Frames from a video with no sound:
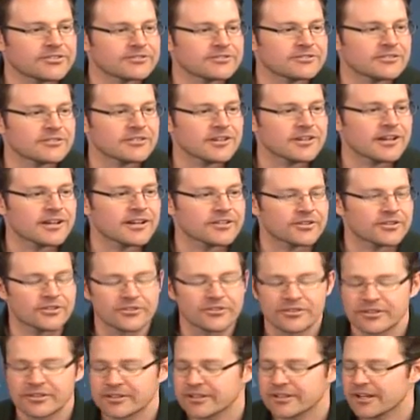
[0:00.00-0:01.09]
Okay, so it's
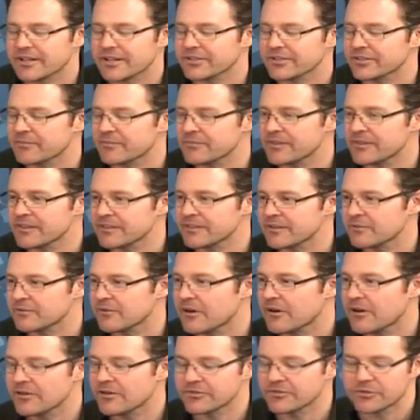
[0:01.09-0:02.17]
kind of something that we're
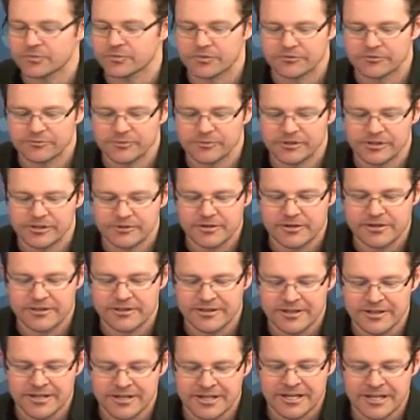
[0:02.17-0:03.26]
all super familiar with,
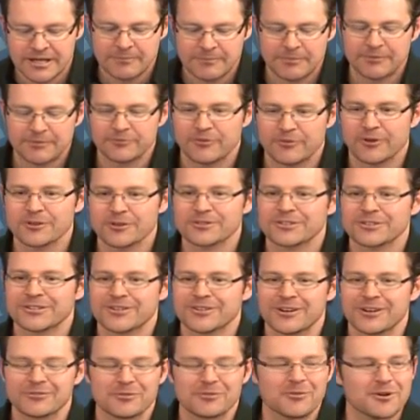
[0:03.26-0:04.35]
but fortunately don't
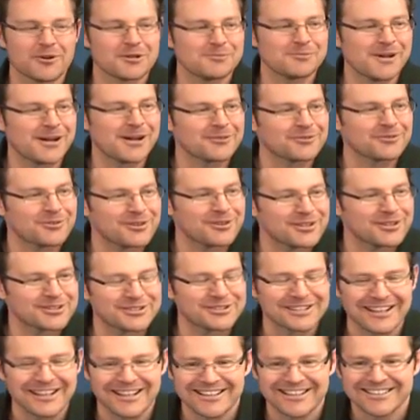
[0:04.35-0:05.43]
have to worry about for this
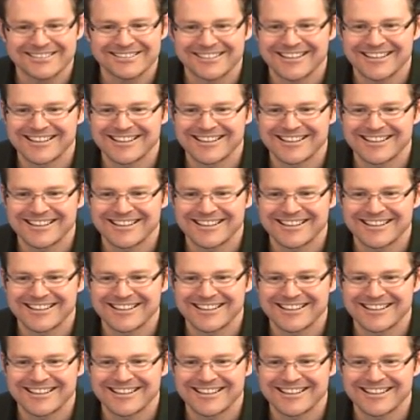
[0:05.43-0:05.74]
class.